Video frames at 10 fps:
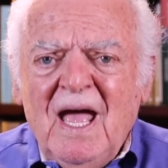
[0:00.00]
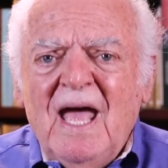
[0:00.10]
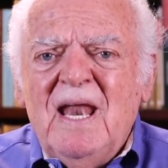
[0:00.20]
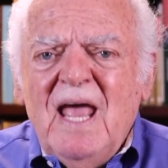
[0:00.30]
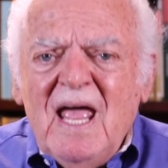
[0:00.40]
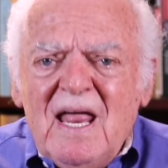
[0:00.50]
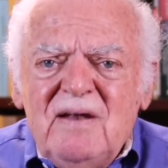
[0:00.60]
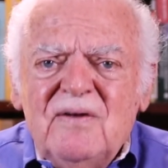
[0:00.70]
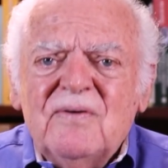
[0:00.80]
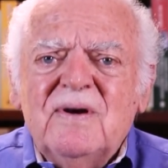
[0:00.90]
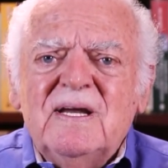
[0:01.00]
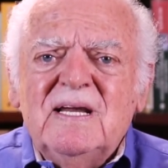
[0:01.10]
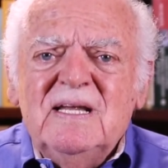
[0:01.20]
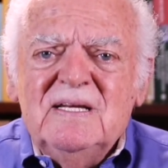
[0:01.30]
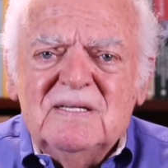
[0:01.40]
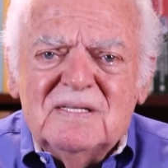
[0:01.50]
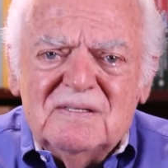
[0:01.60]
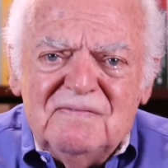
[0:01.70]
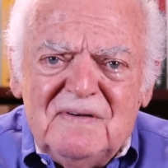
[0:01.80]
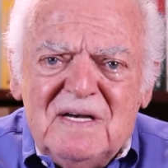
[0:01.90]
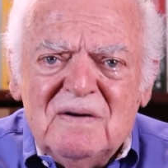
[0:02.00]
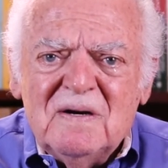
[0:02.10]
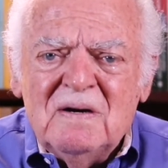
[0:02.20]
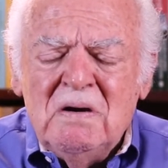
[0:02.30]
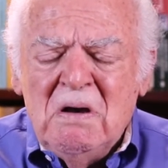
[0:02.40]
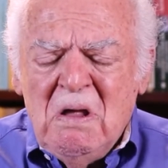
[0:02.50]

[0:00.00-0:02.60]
and entering his sphere